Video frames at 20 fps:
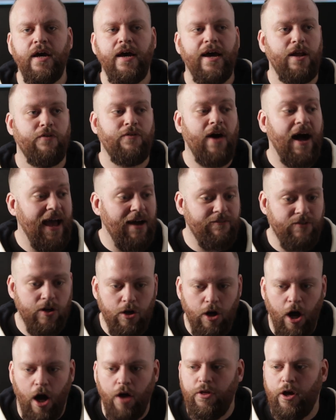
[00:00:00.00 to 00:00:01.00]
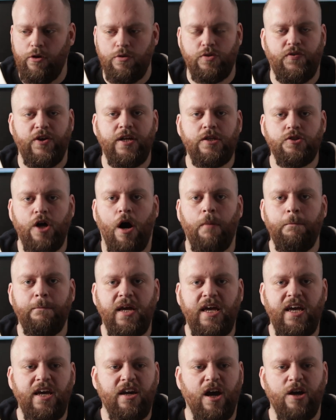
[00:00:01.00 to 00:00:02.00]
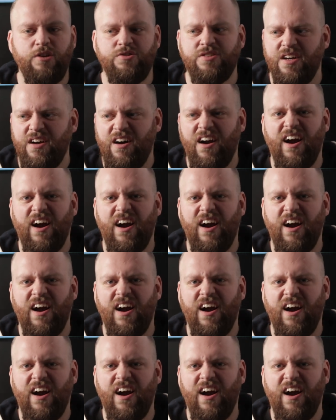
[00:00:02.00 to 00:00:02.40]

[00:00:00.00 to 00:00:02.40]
And if I haven't got those things on me, he goes,